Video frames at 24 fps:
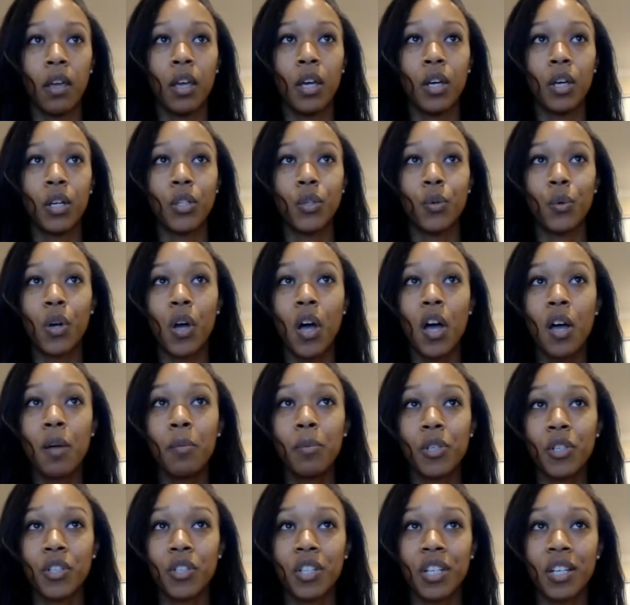To
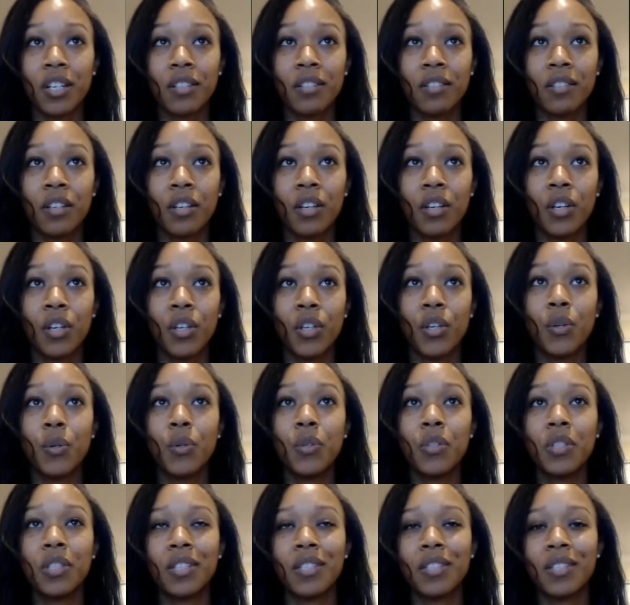accomplish this, use
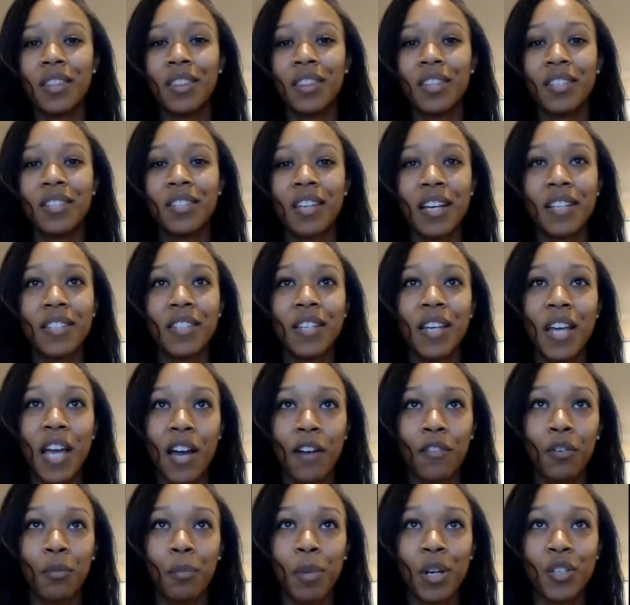the synthesizing
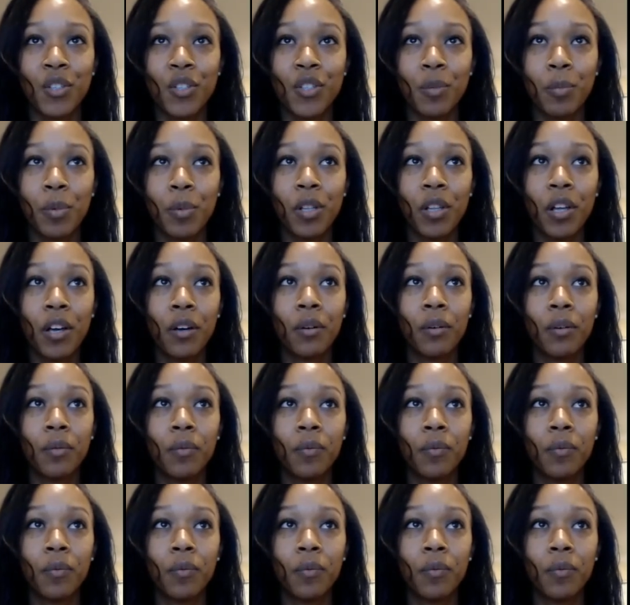affirmations below.